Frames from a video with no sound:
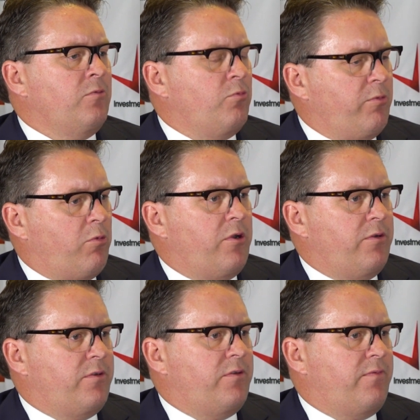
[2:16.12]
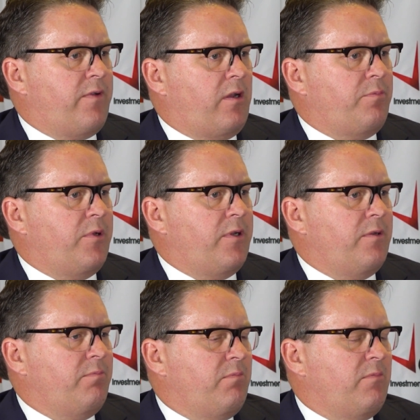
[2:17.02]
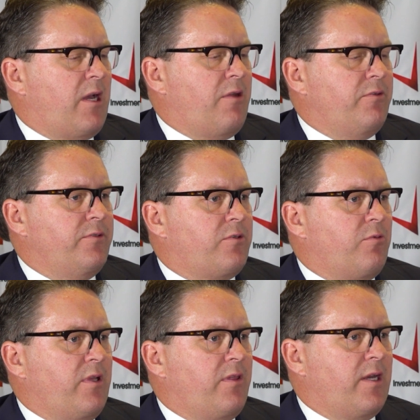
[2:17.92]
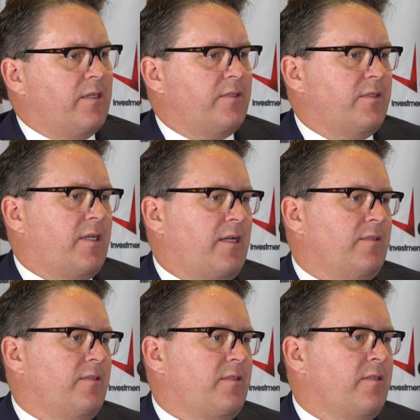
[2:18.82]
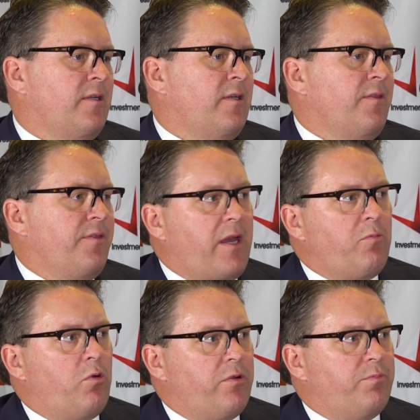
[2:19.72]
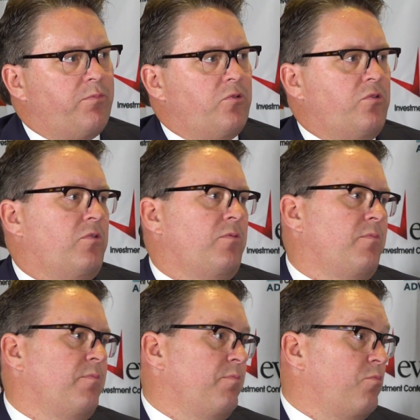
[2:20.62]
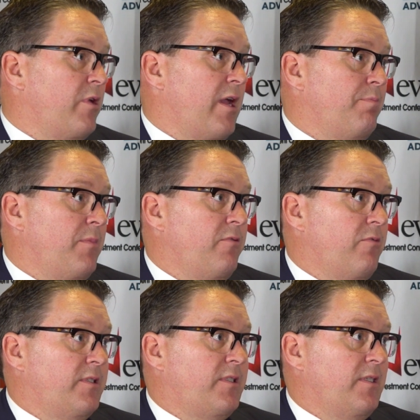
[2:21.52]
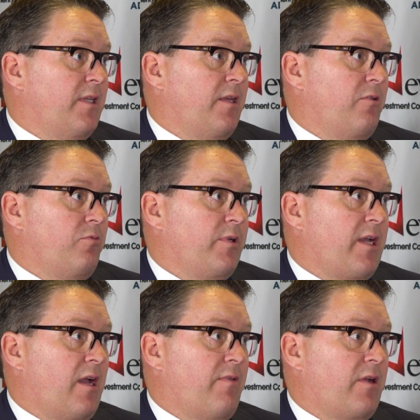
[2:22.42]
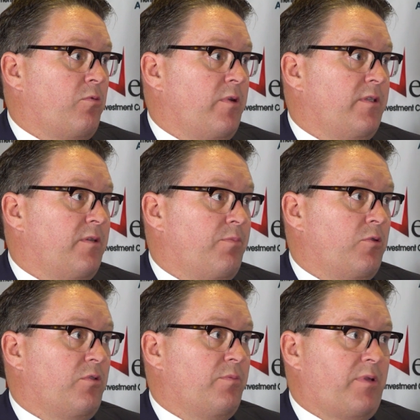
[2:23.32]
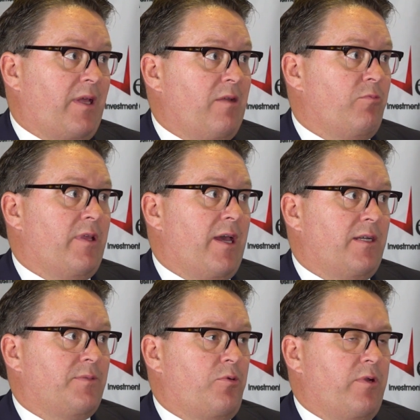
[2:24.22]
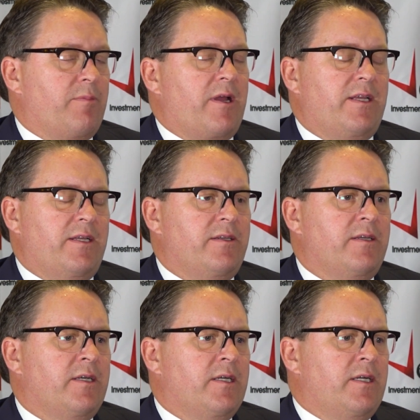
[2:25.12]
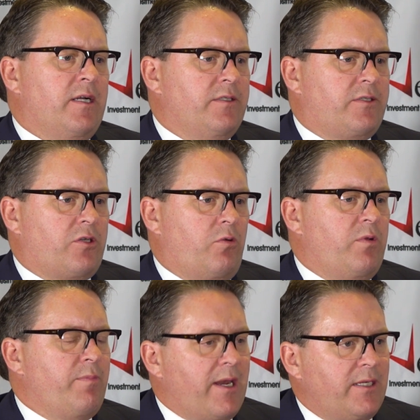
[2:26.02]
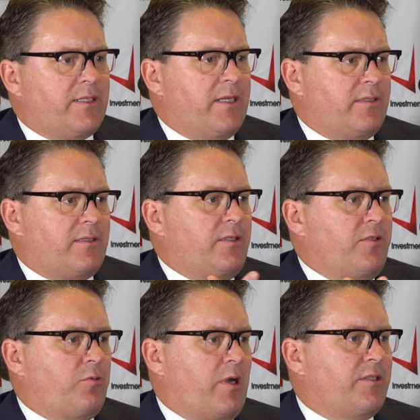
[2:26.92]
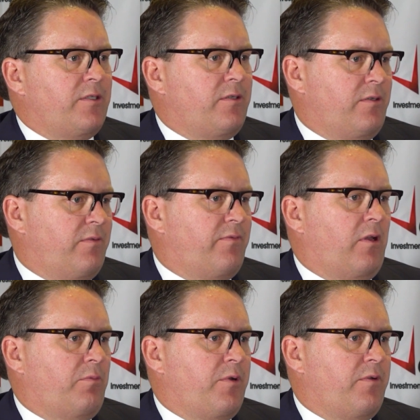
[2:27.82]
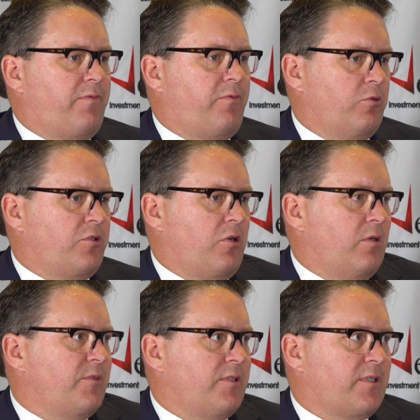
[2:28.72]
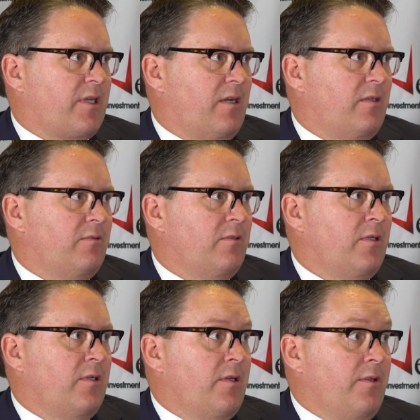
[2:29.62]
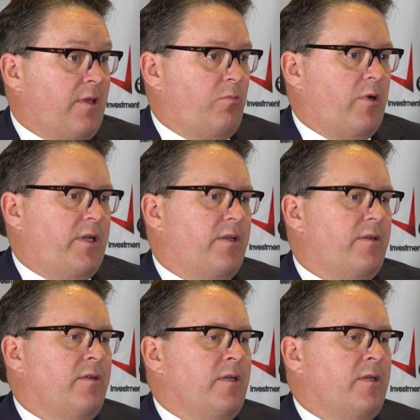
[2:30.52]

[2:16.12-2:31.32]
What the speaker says: We wanted to develop it at 120,000 tonnes. They wanted more. We had MinRes in there who we gave equity to build the plant without us putting money in. And so we managed that situation to develop it at 4 times the scale that we did.